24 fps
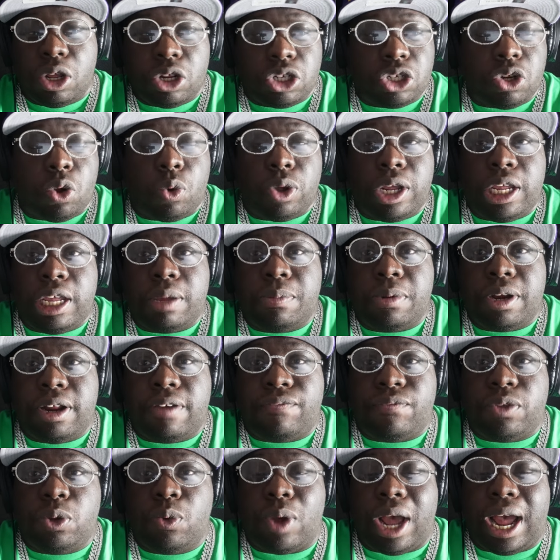So even
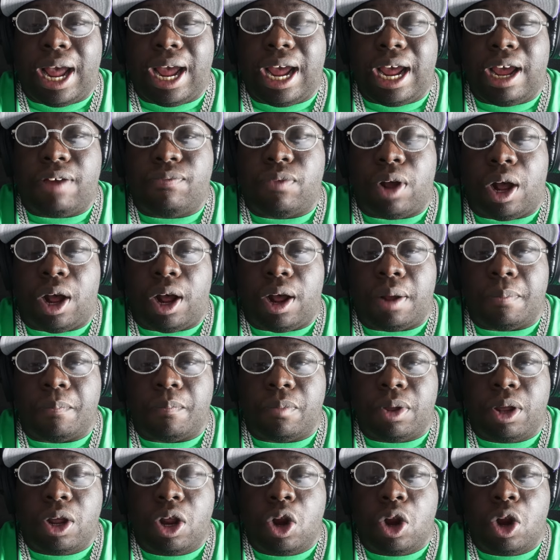if you have um,